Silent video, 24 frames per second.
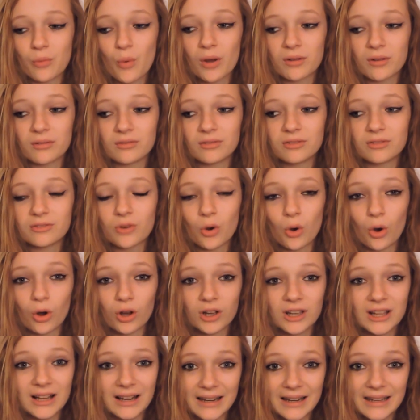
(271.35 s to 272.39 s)
one for
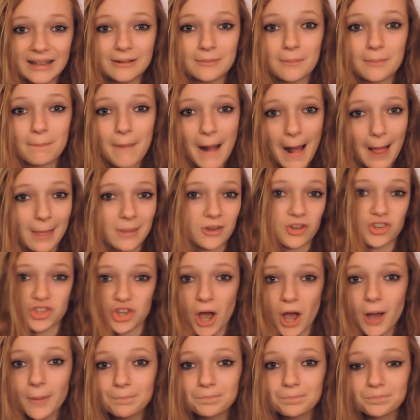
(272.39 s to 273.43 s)
Colleen
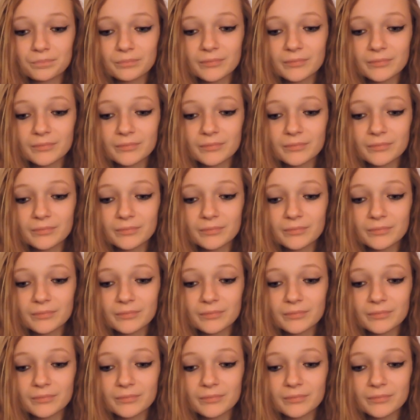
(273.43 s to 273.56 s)
Ballinger.